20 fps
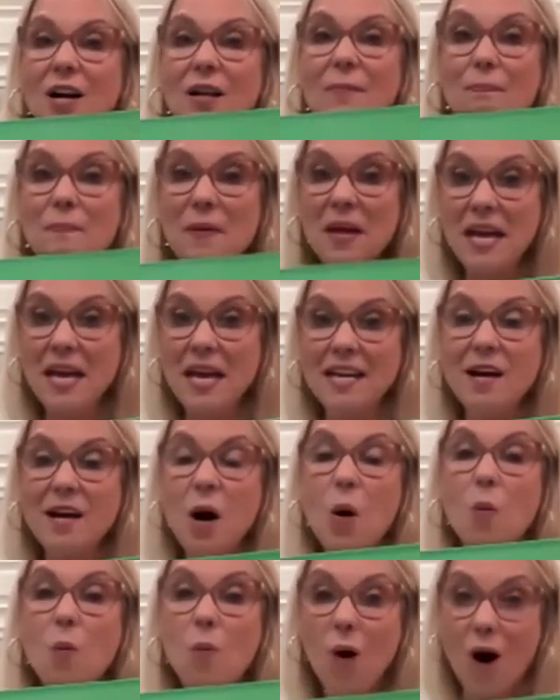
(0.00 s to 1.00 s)
big
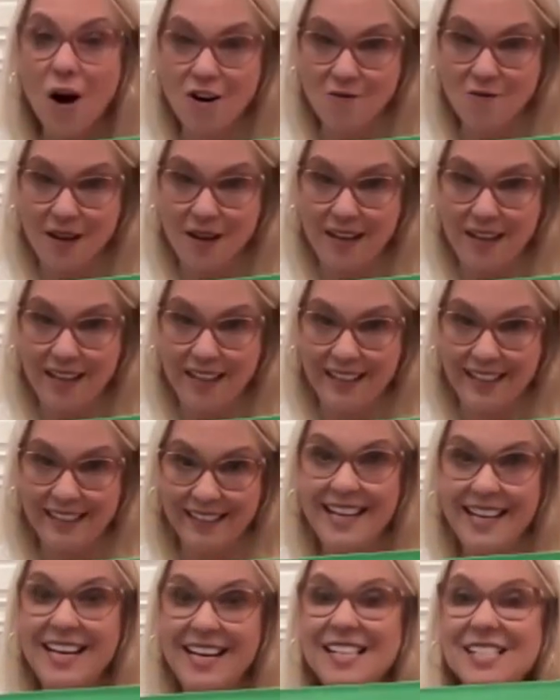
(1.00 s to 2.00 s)
watermelon
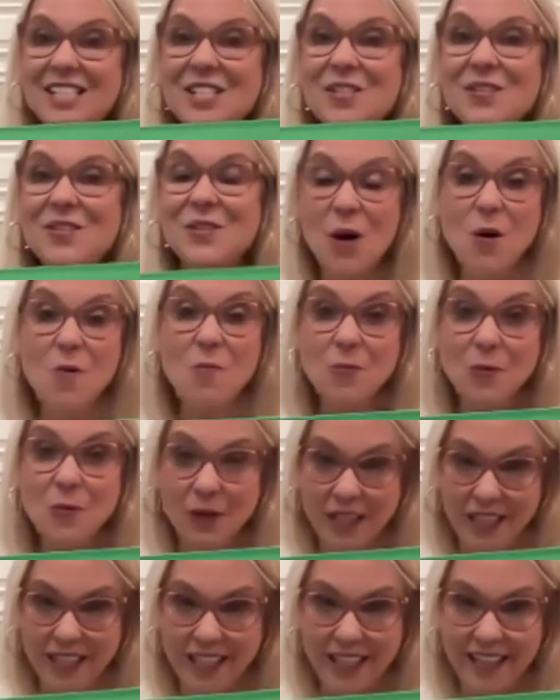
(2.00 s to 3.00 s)
and it's so
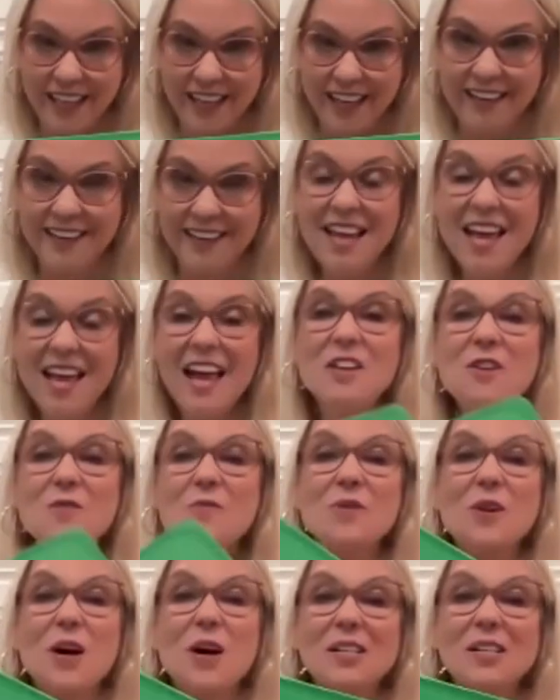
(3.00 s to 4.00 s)
pretty in there. You can
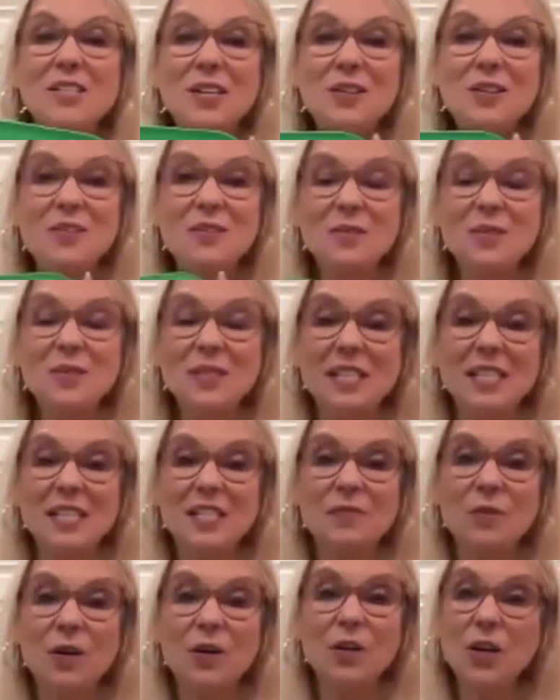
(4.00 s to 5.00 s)
also use this
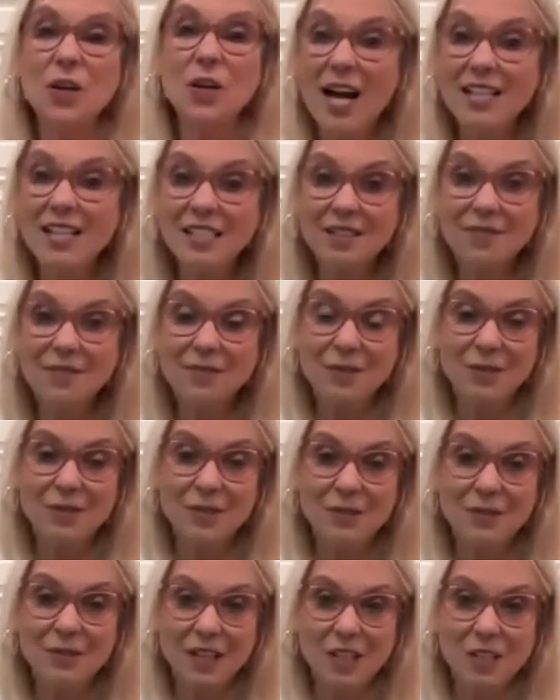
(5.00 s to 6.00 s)
for lots of fruits and
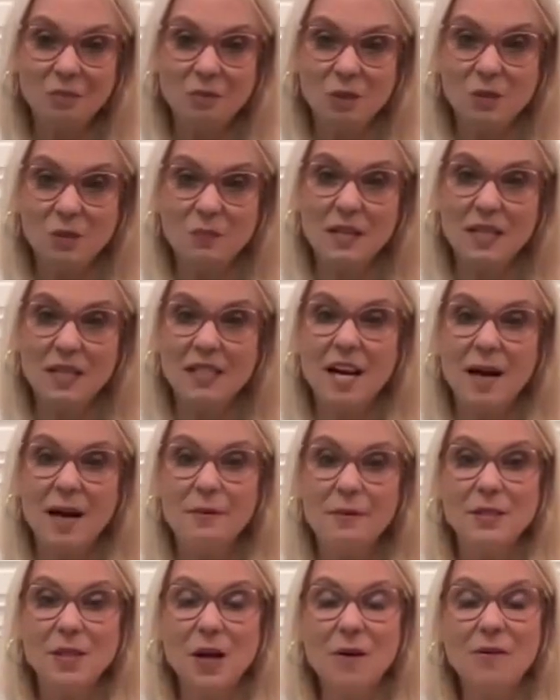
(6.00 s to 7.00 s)
vegetables mixed up.
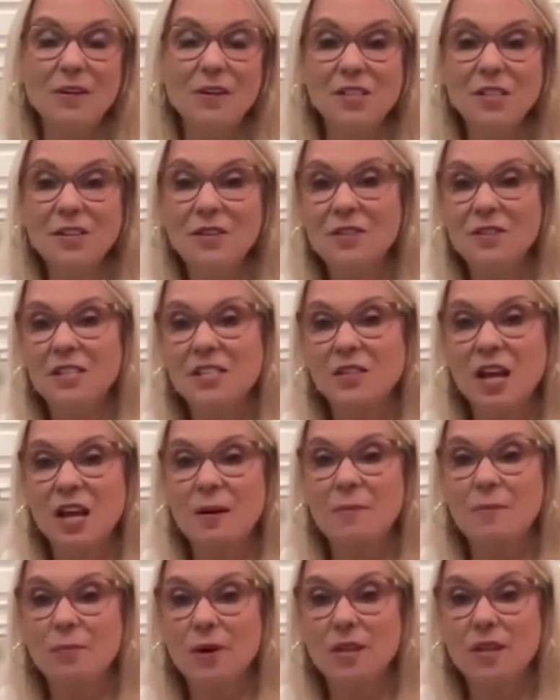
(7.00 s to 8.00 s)
As long as they're in the same
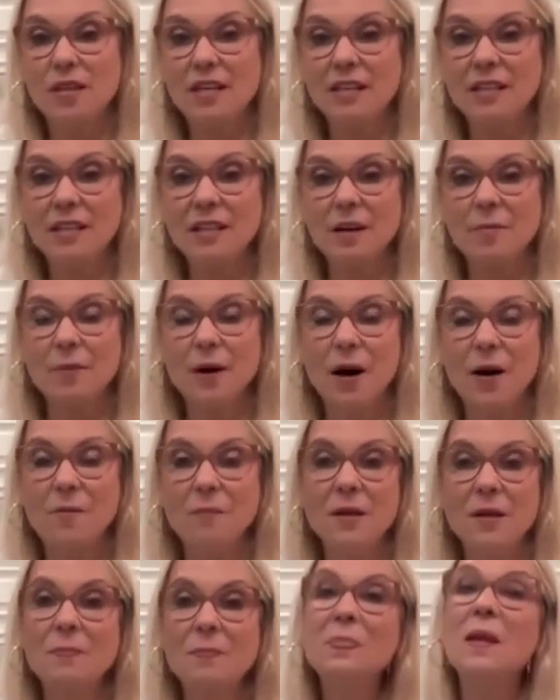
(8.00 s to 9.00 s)
breathing compartment,
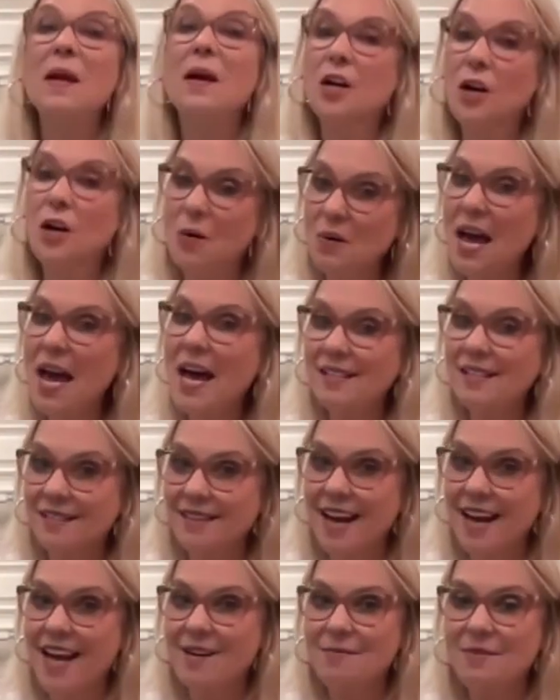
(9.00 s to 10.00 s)
go ahead and
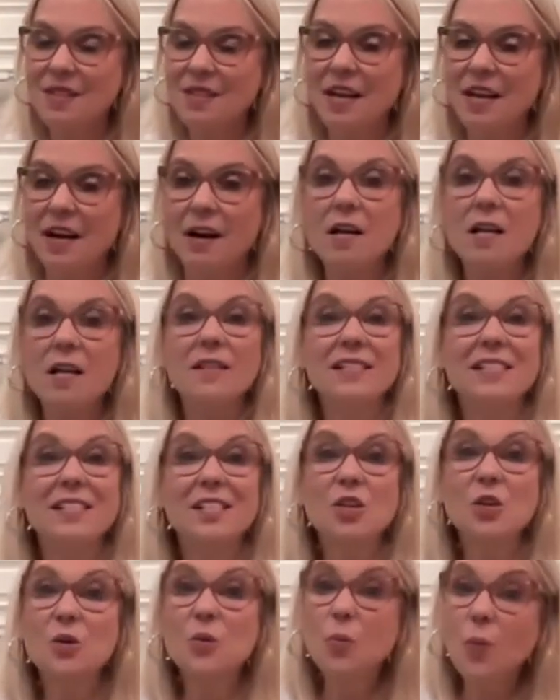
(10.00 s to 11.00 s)
add them in there. This is
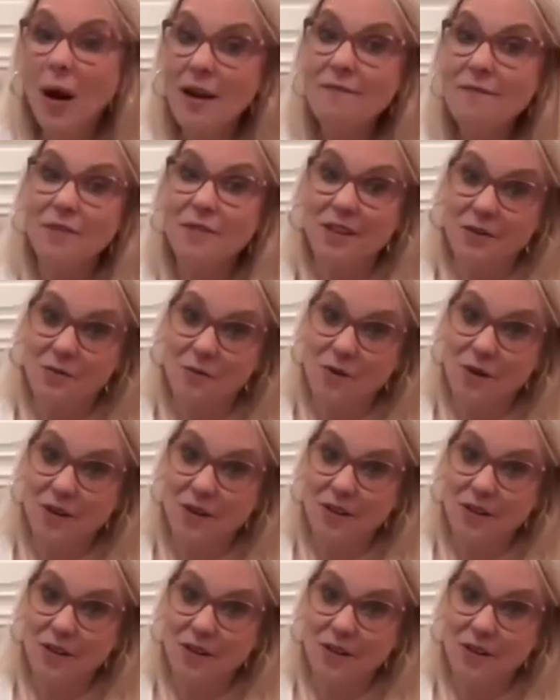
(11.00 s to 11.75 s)
great for the corn on the